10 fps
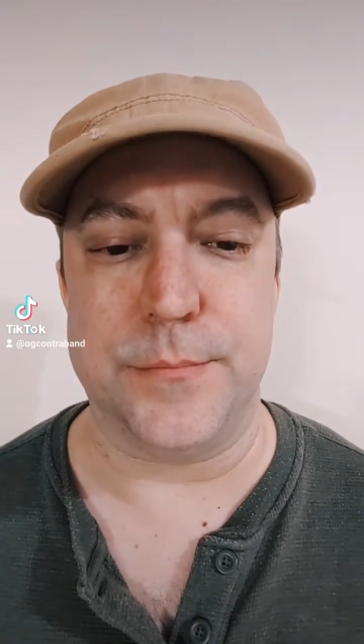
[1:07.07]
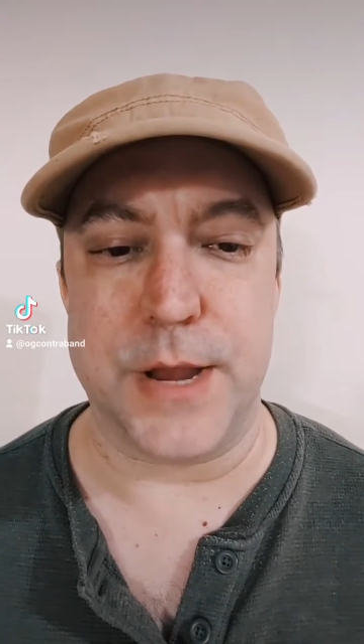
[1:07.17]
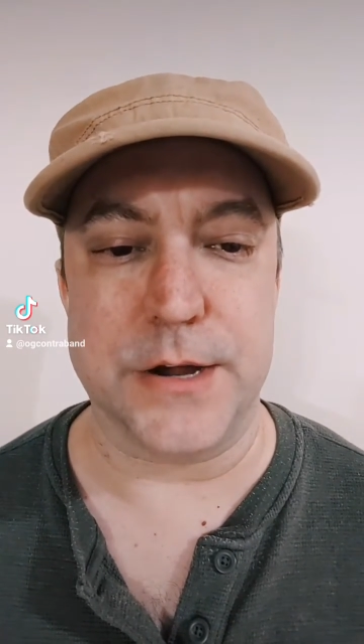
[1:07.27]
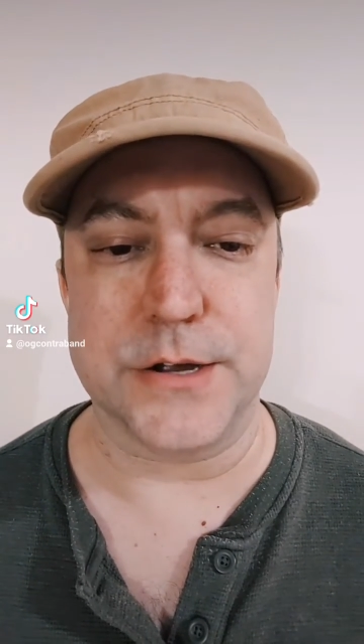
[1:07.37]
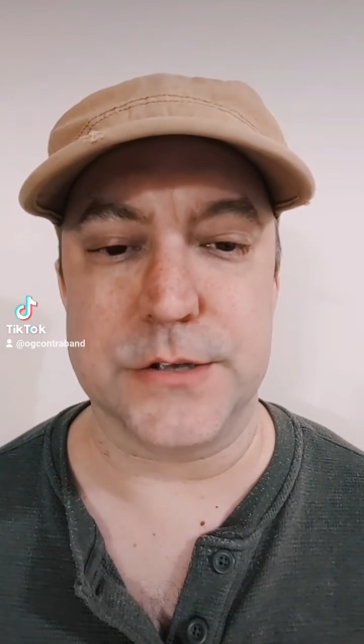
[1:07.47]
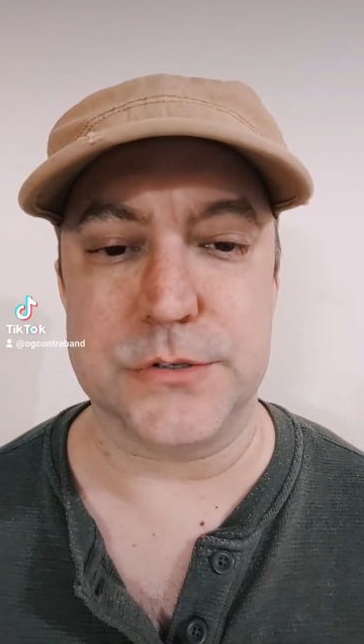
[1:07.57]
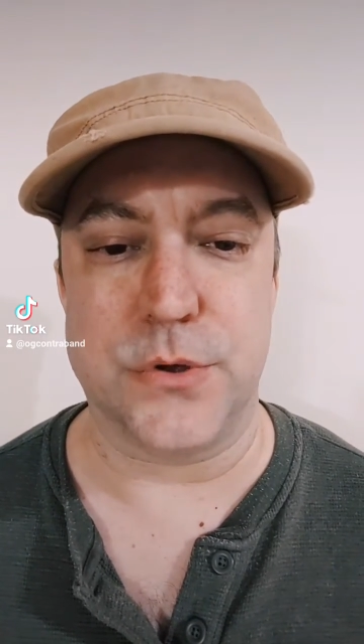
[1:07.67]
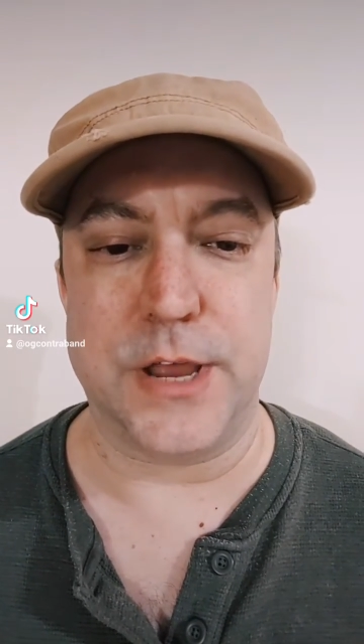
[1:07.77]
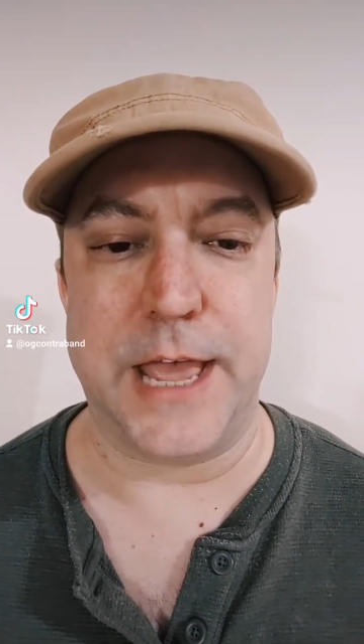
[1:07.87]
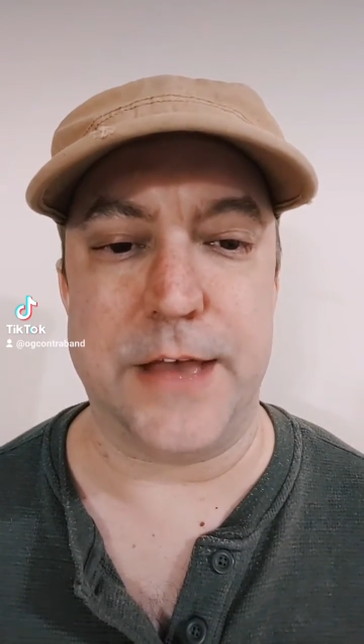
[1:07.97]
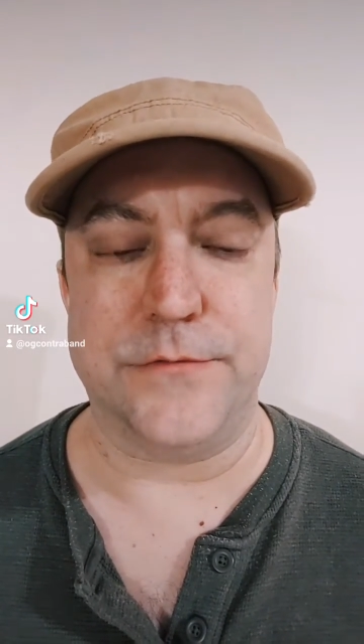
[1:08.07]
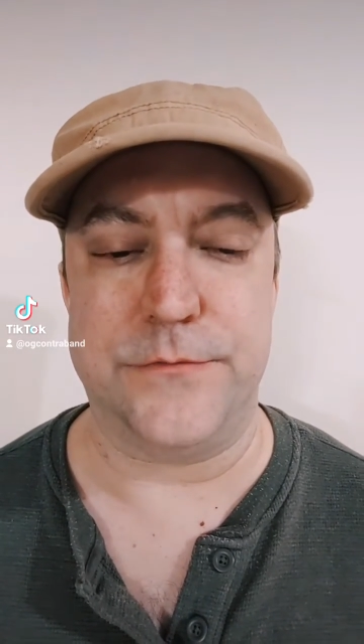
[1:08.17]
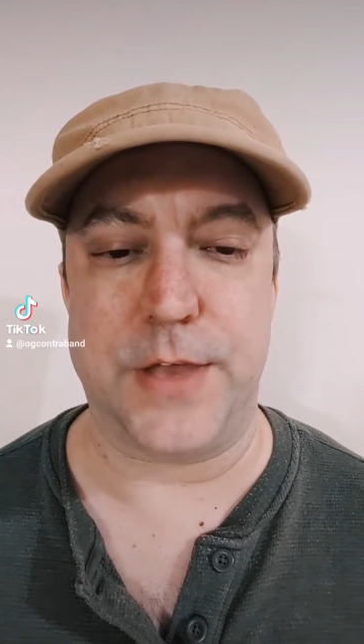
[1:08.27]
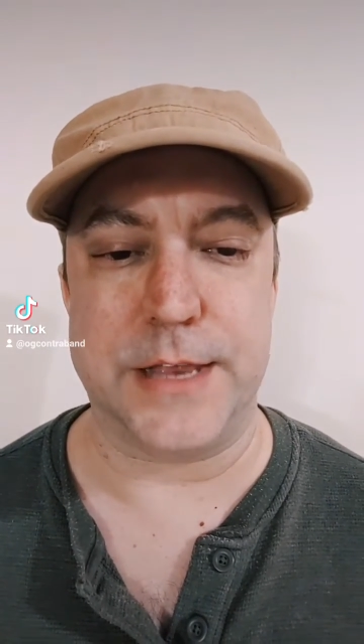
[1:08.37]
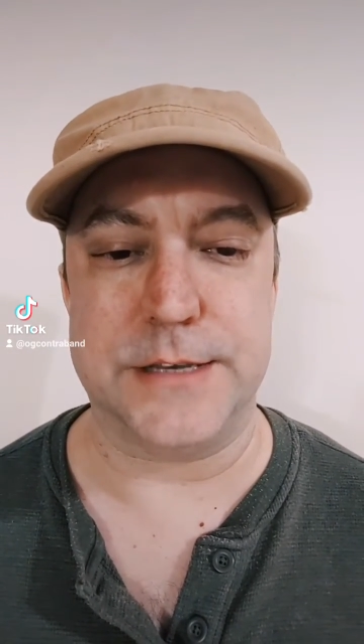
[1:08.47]
America's going to have
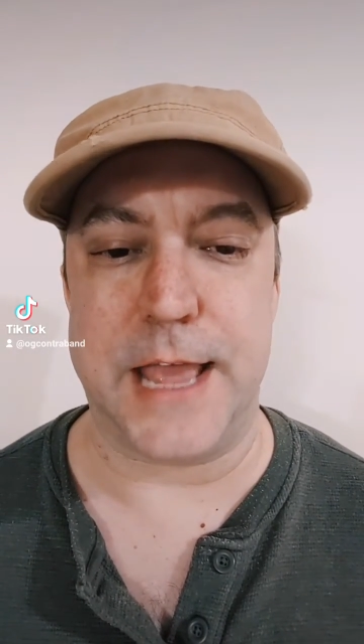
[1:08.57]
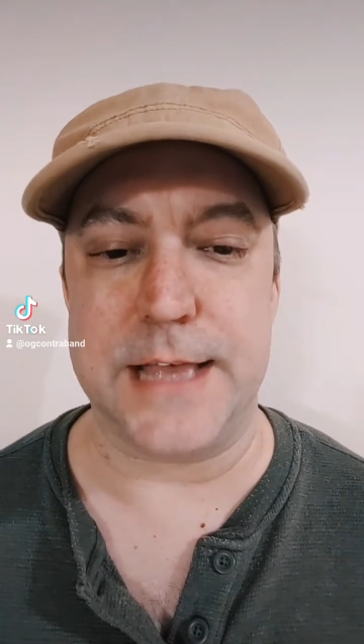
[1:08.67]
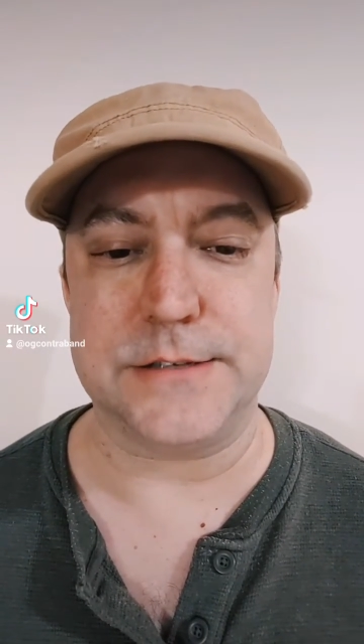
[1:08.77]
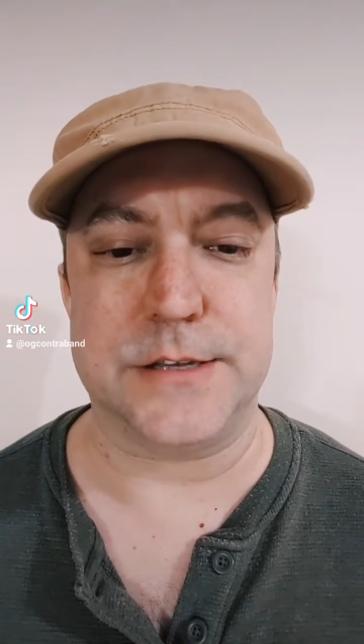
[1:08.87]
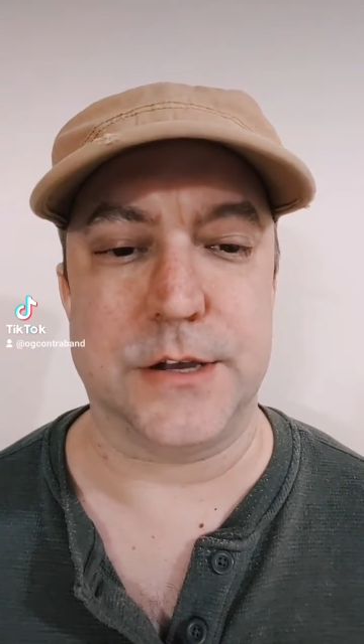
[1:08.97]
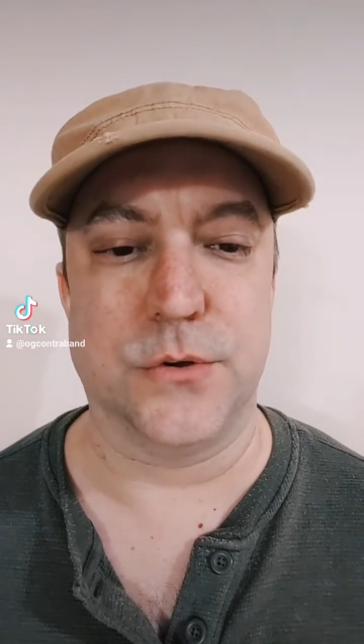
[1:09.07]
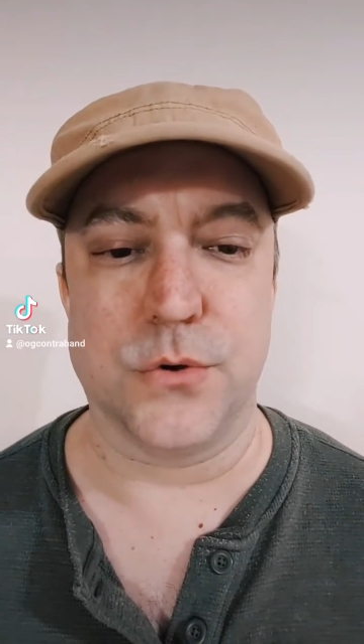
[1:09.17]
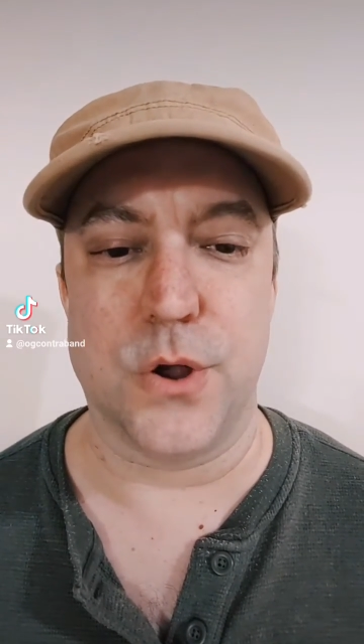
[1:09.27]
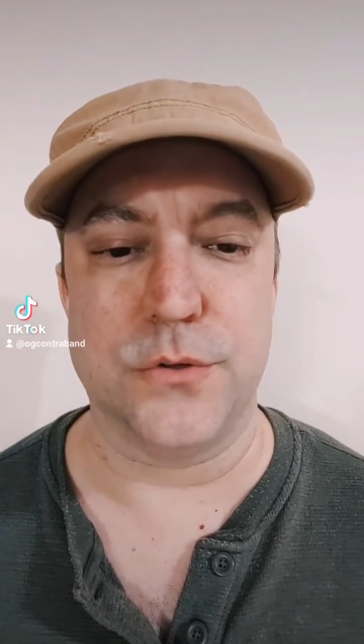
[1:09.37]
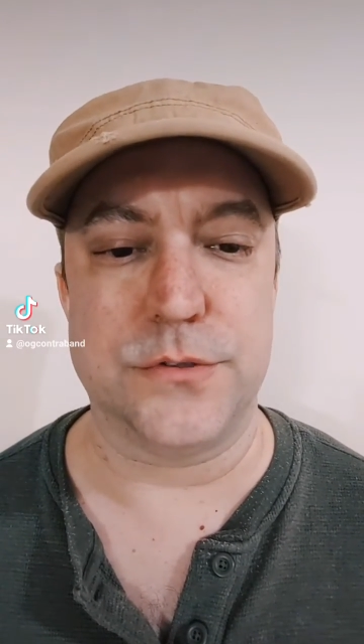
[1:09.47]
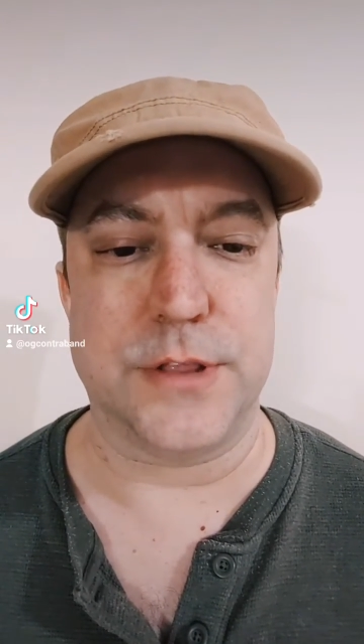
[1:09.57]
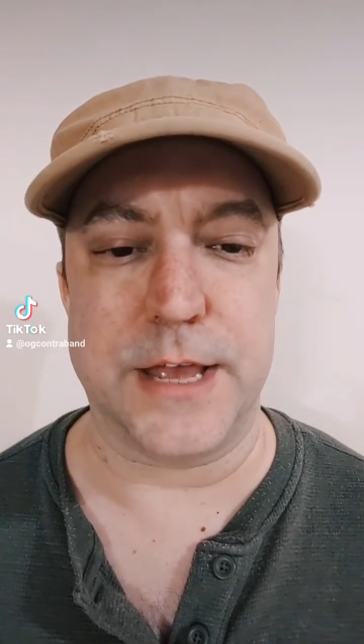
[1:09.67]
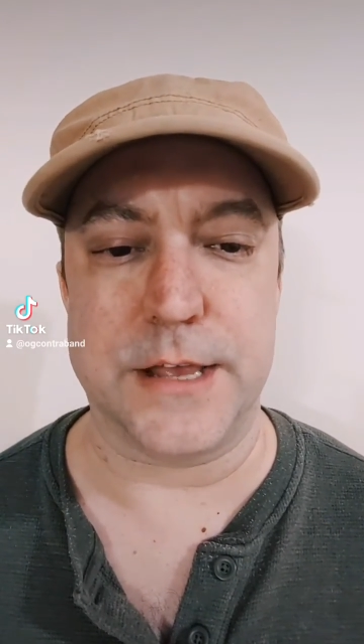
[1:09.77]
fantastic growth